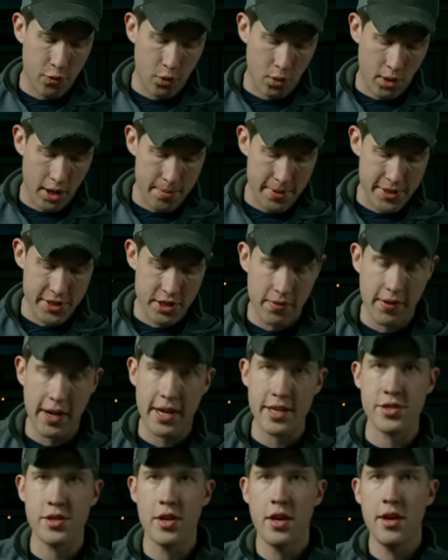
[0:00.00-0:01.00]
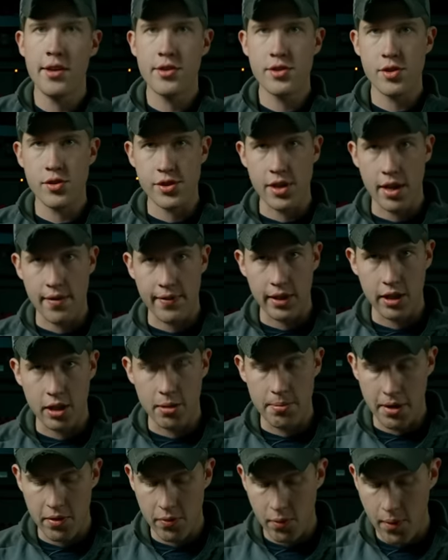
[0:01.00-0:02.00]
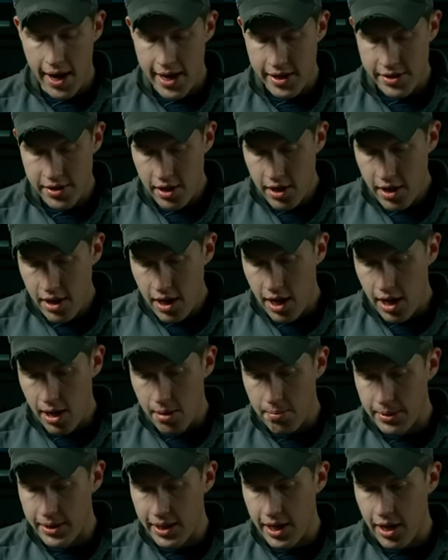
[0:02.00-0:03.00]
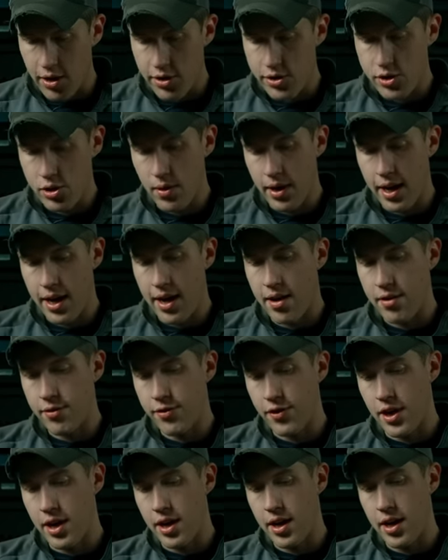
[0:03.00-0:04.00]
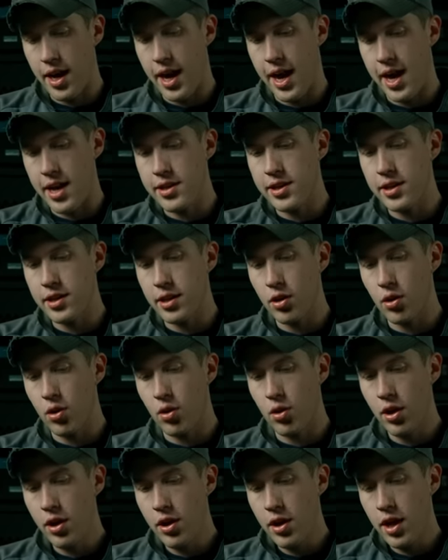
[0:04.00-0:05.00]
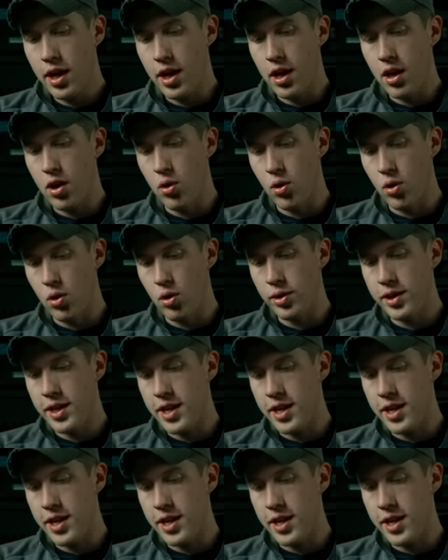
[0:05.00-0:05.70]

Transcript: for a muzzle device, so you're saving a little bit of weight. Um, but they also have uh, a handy little uh, hole